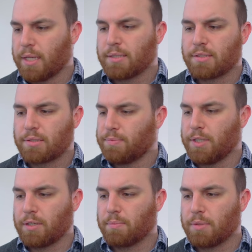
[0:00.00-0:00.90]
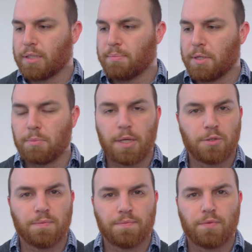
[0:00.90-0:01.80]
It's, you know, completely made of
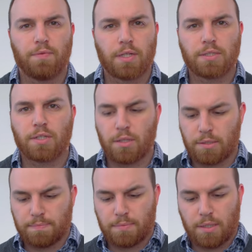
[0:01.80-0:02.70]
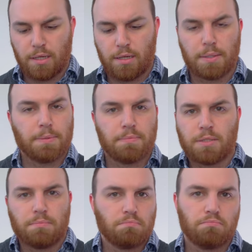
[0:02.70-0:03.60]
metal, very solid, uh, you
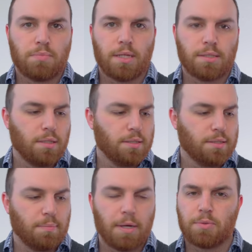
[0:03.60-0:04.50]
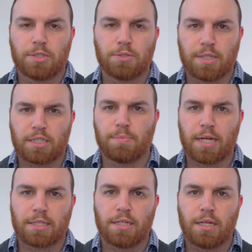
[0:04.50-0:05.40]
know, it, it's about what you would
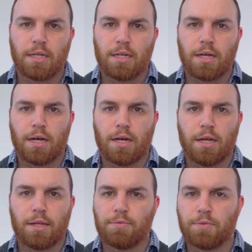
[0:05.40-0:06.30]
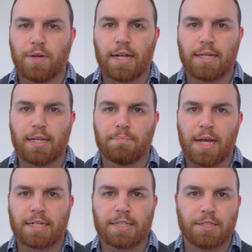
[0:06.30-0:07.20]
expect uh, if you've had a
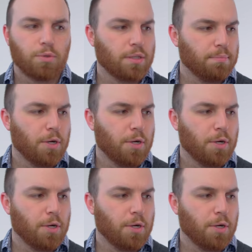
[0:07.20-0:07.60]
Magni or a